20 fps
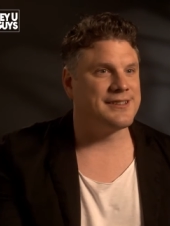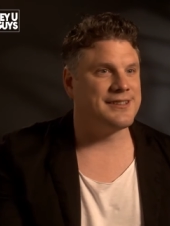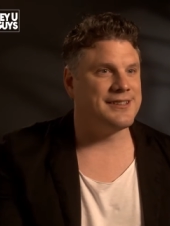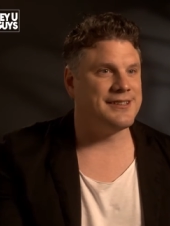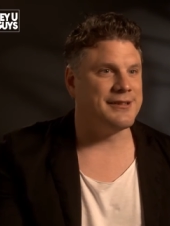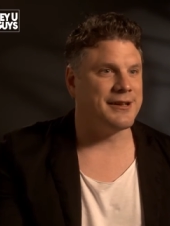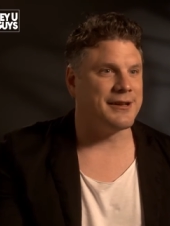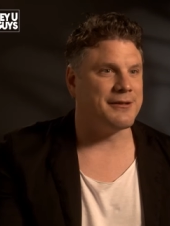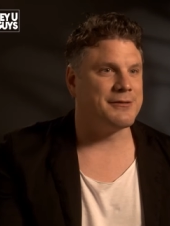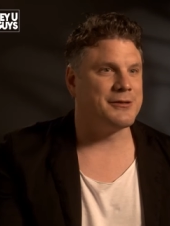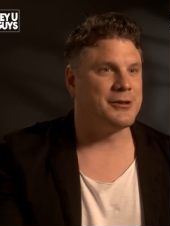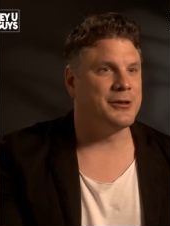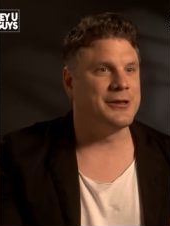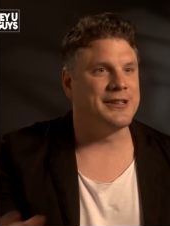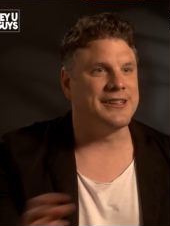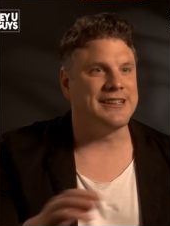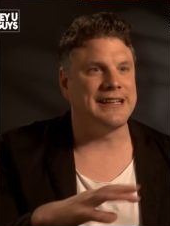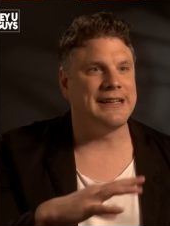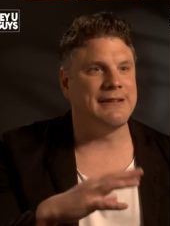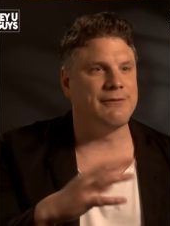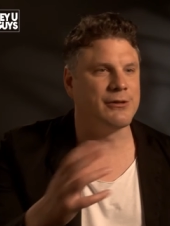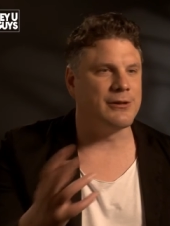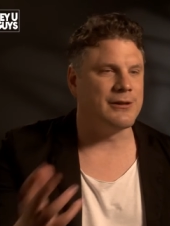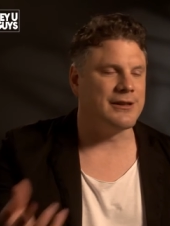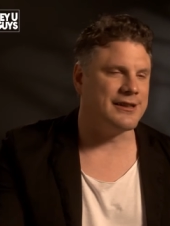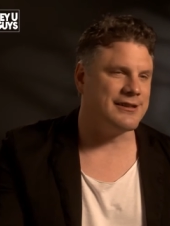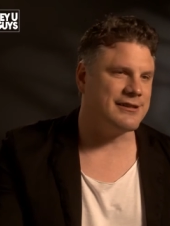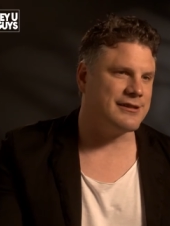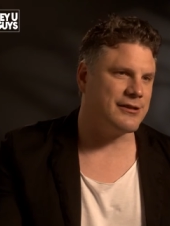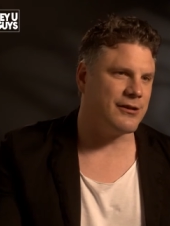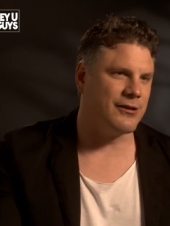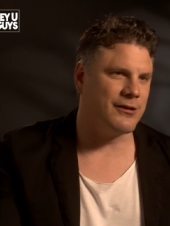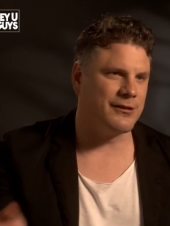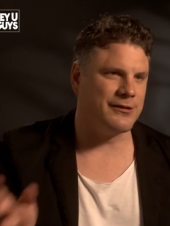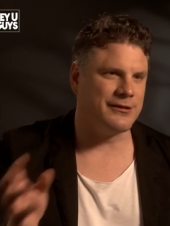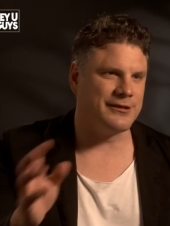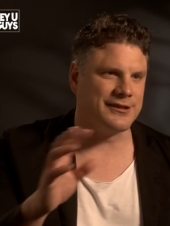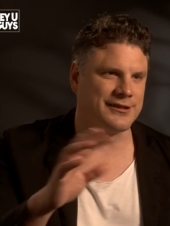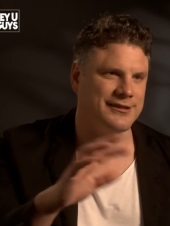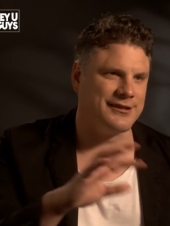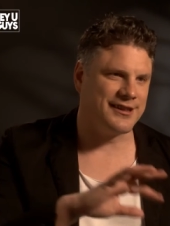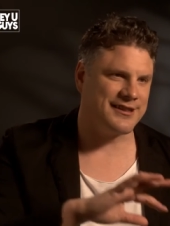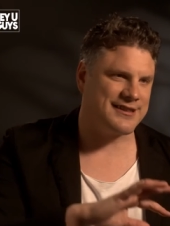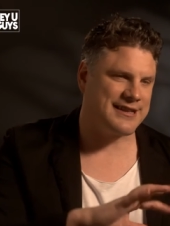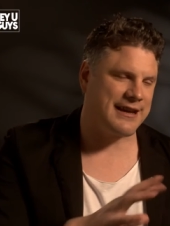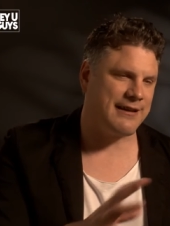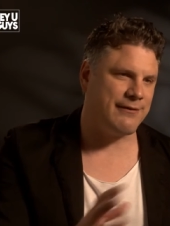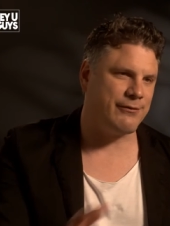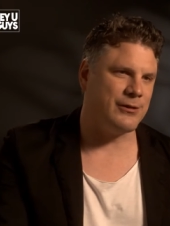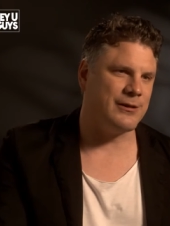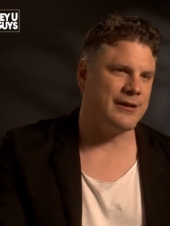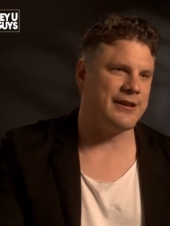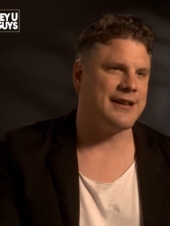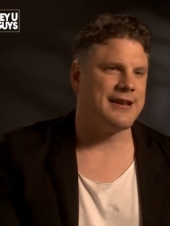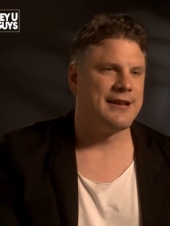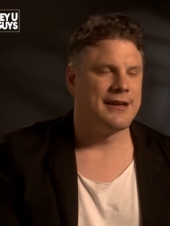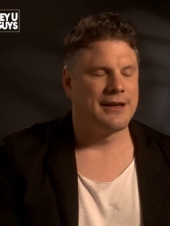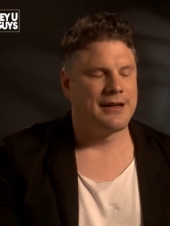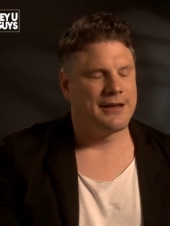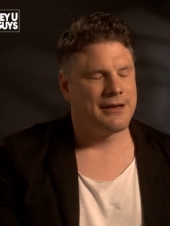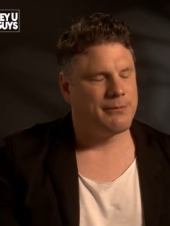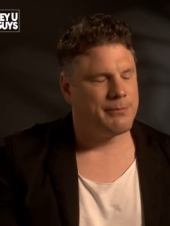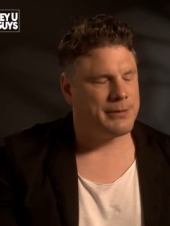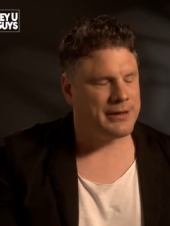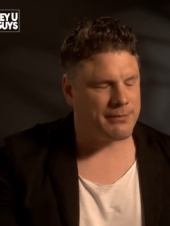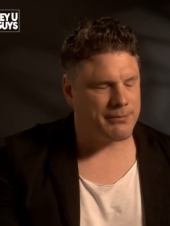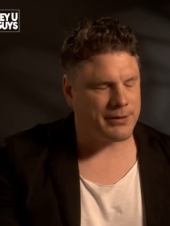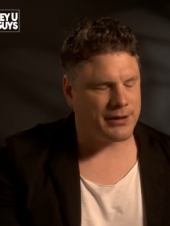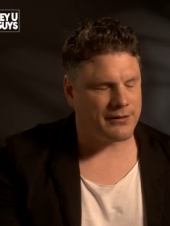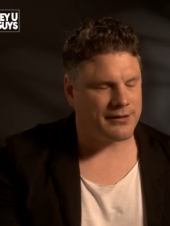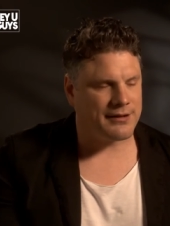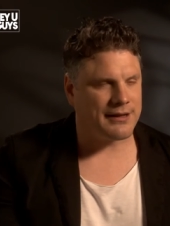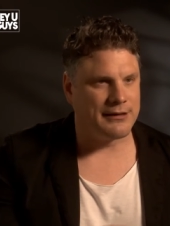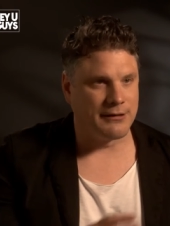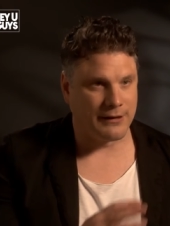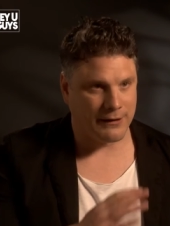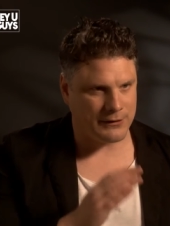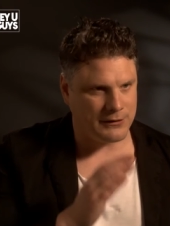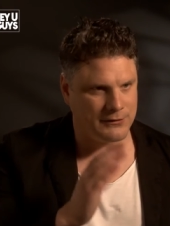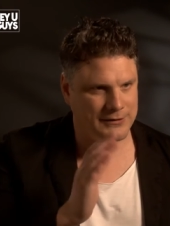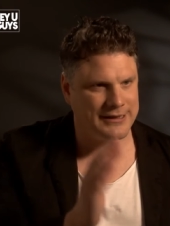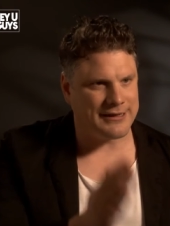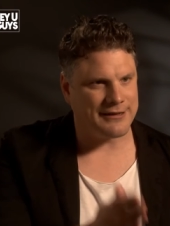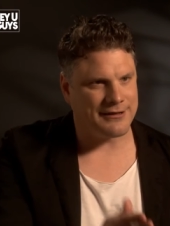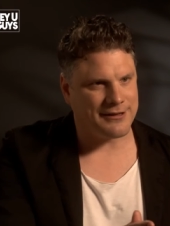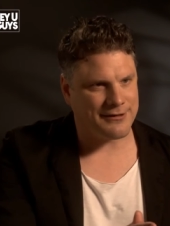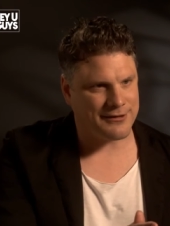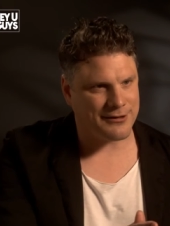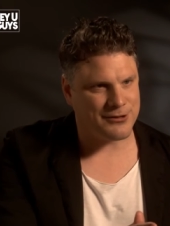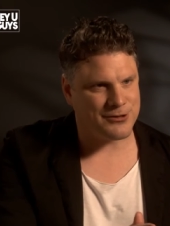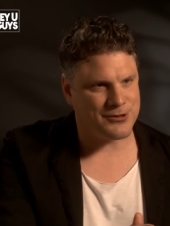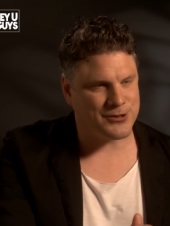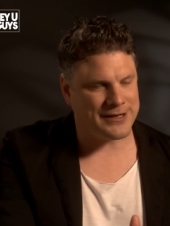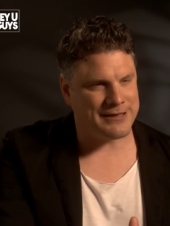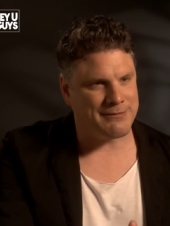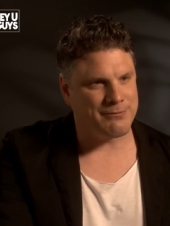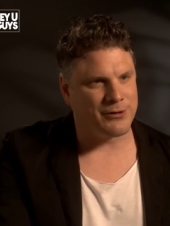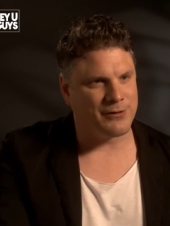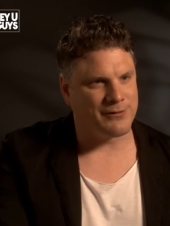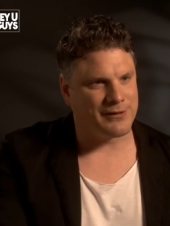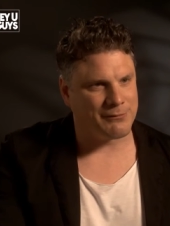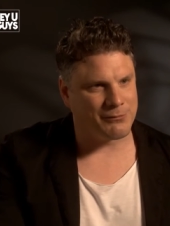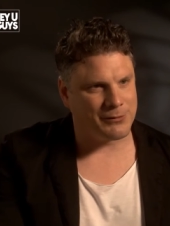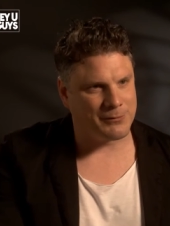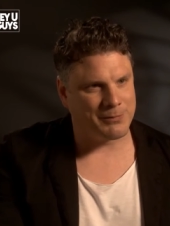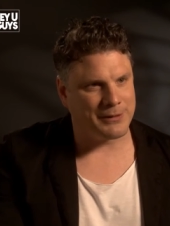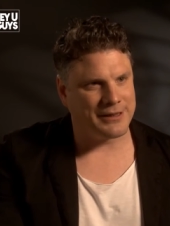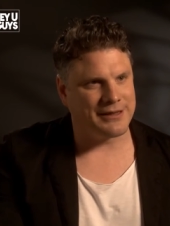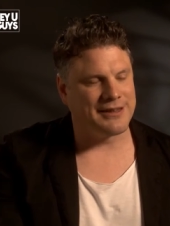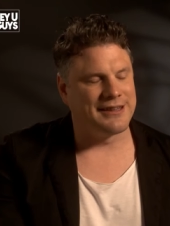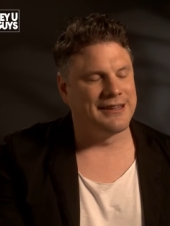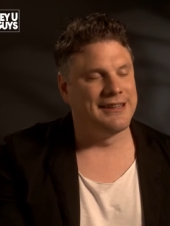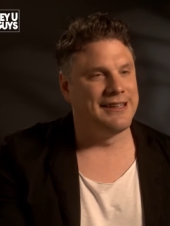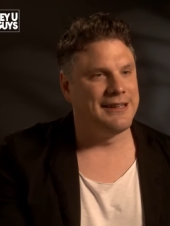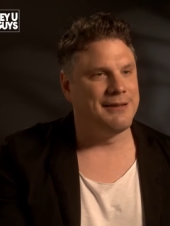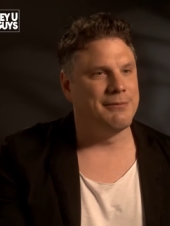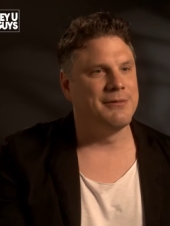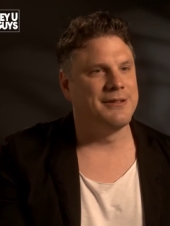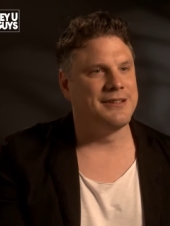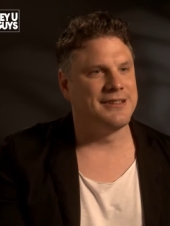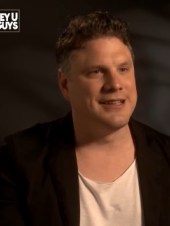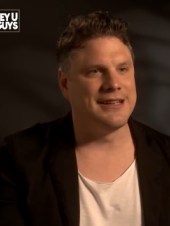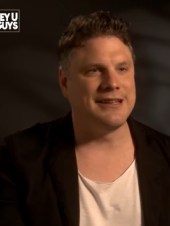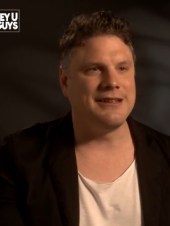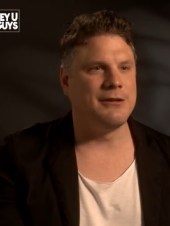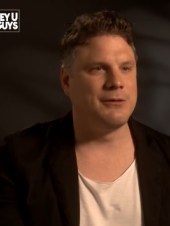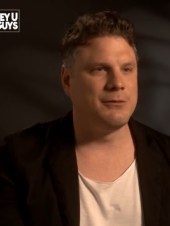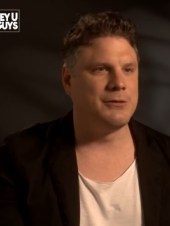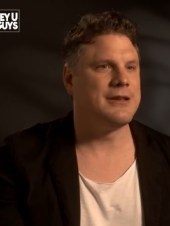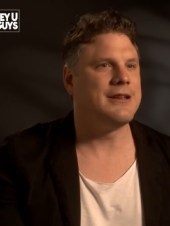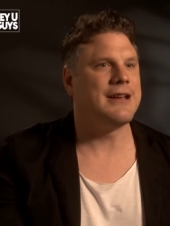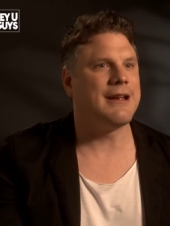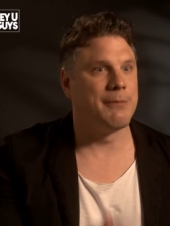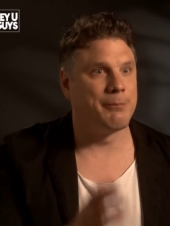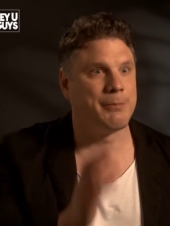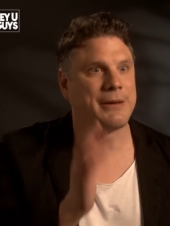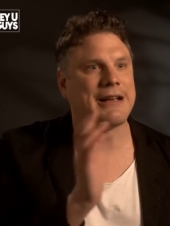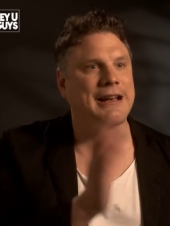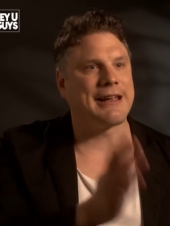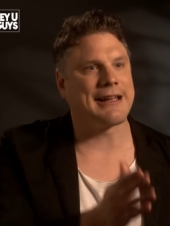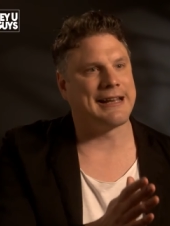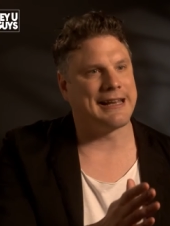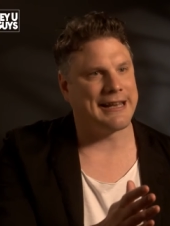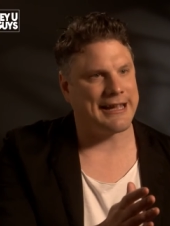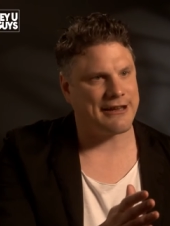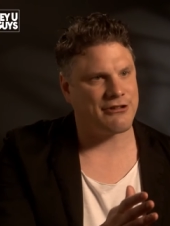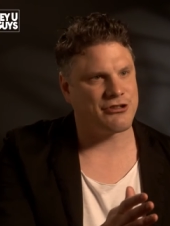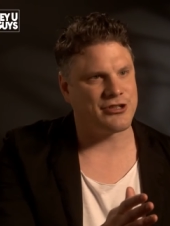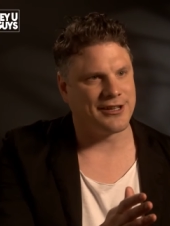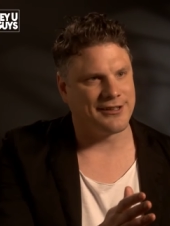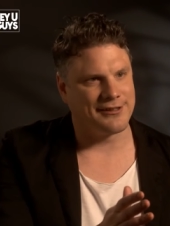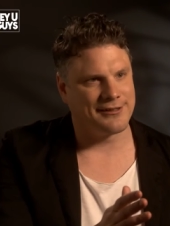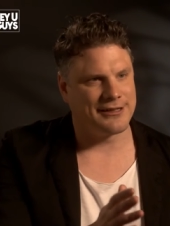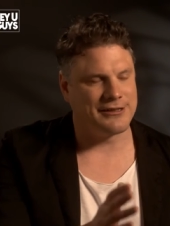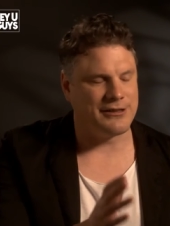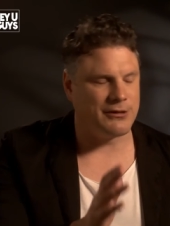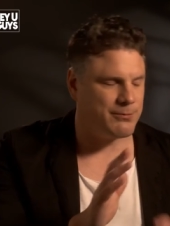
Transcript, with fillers: you know, good and evil and God and the devil, and it'd be the most, you know, you did it as a straight movie, it would be the, you'd, it would be like a lecture, and mm.